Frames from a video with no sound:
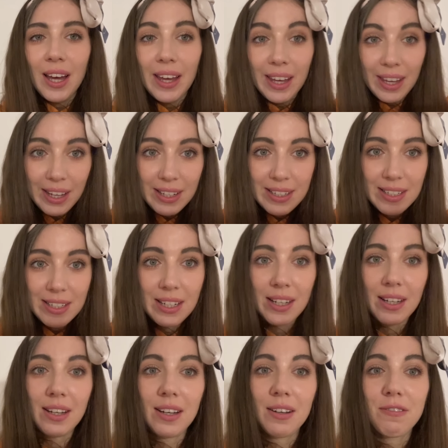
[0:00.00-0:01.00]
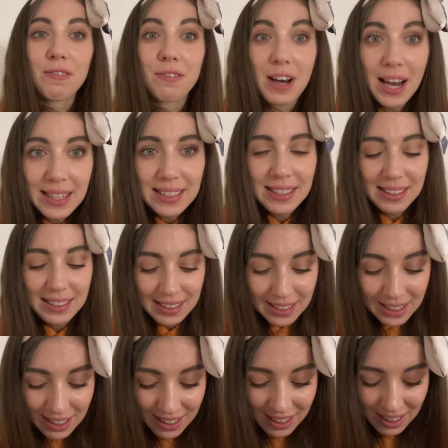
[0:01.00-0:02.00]
and
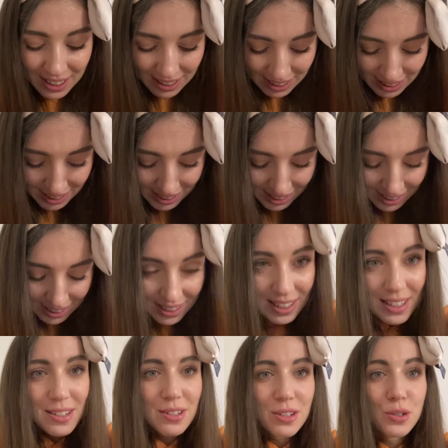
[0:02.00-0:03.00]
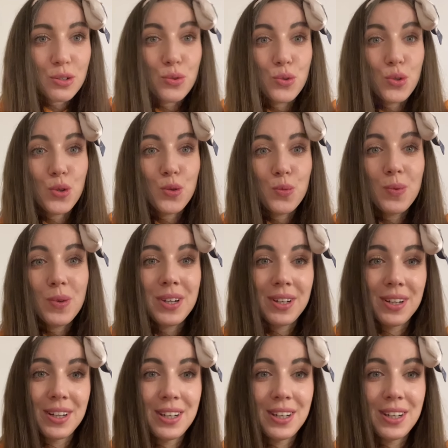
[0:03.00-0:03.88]
finally this room